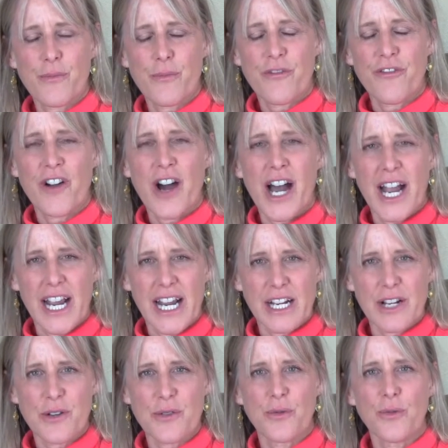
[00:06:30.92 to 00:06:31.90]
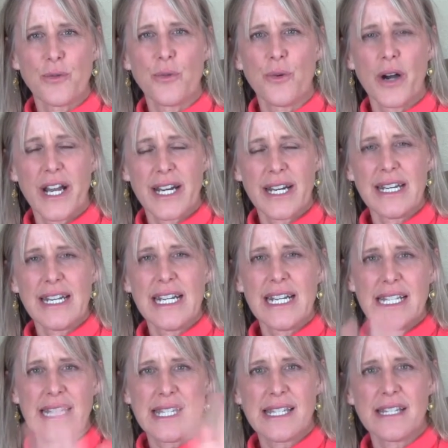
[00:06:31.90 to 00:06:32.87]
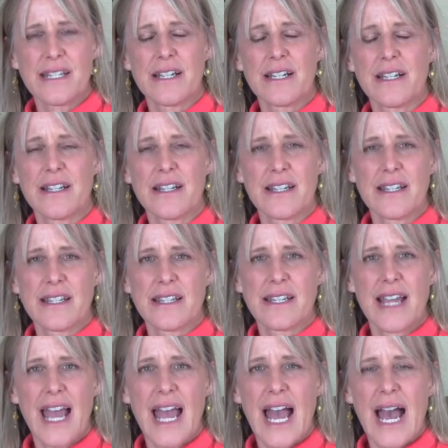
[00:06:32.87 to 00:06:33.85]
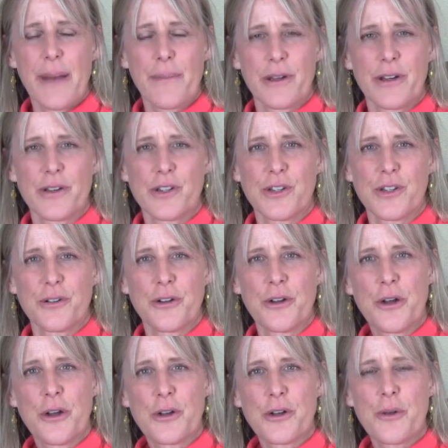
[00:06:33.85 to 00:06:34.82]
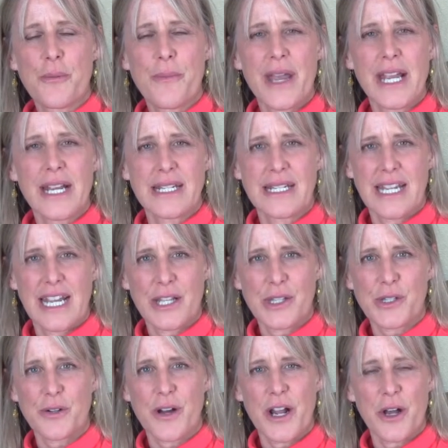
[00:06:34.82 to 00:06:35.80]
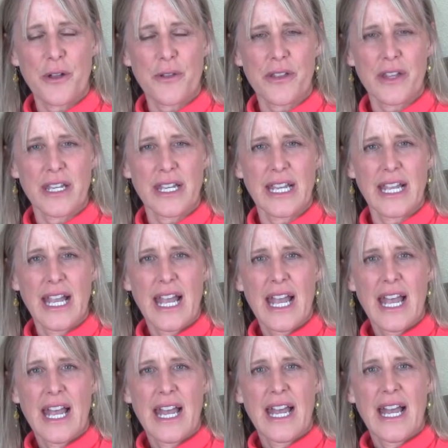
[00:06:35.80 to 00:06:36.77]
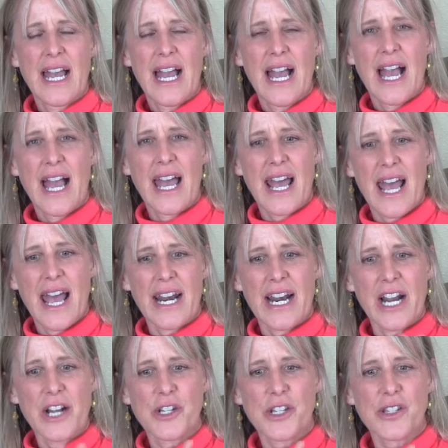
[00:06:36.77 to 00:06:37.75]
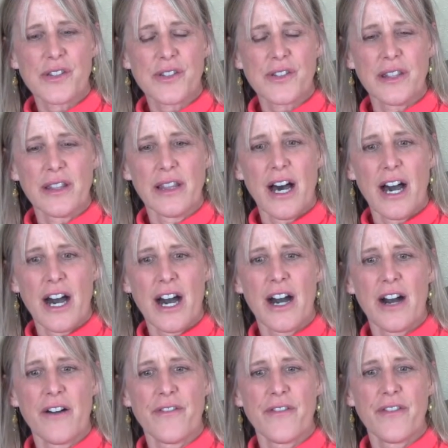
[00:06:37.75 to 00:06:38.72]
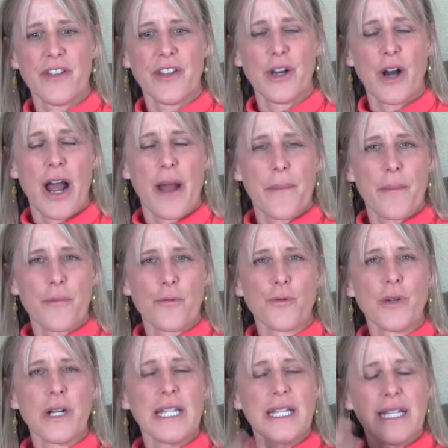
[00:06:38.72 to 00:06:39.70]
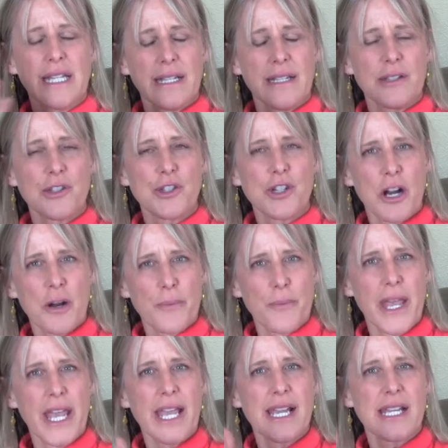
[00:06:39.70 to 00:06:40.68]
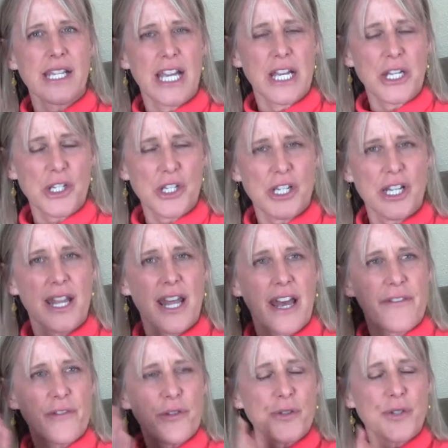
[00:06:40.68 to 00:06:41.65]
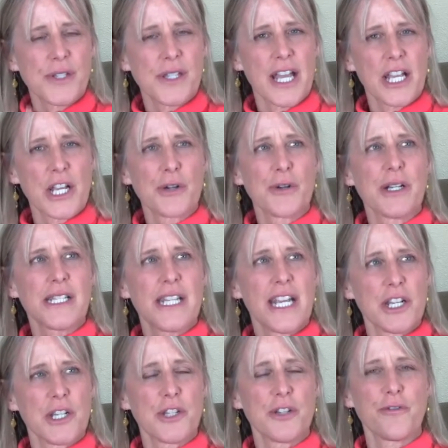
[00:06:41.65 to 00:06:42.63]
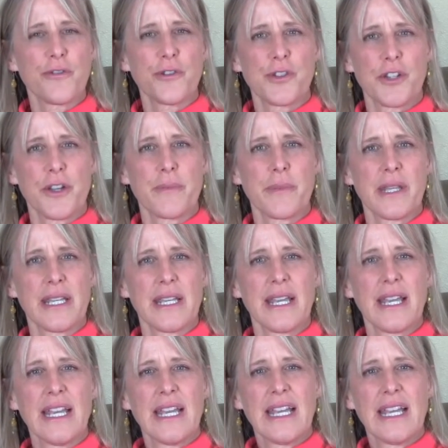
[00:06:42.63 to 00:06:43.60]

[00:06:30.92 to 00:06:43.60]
find what needs to happen to make Dancer healthy. And I just love, I'm really, start paying attention to that. If you set your intention for something